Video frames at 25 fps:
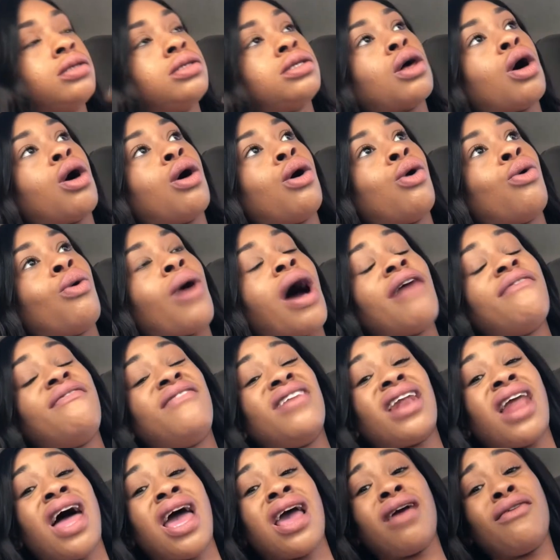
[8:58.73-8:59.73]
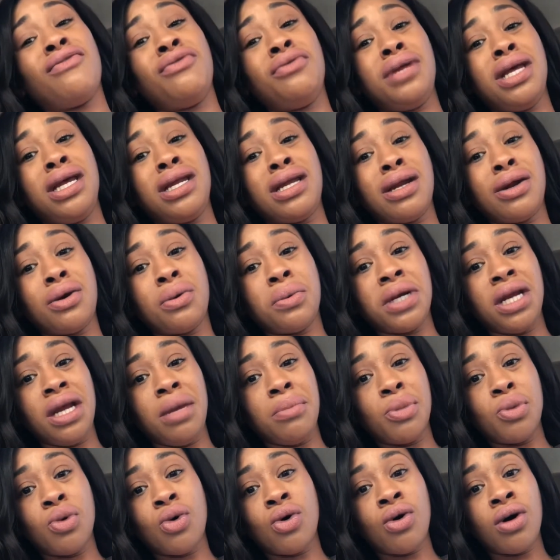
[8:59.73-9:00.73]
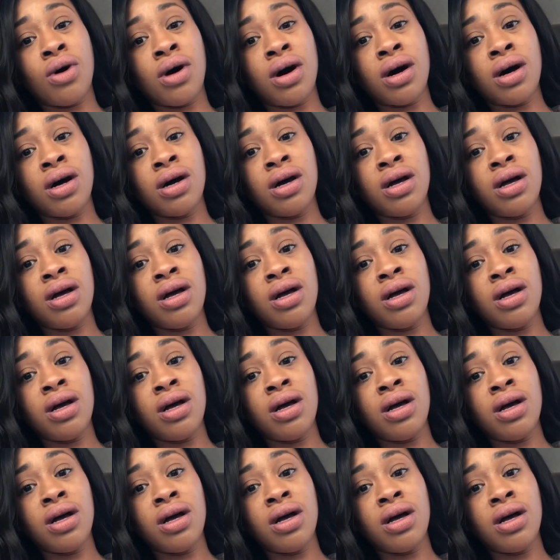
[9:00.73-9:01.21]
So I feel like if you need to know any more,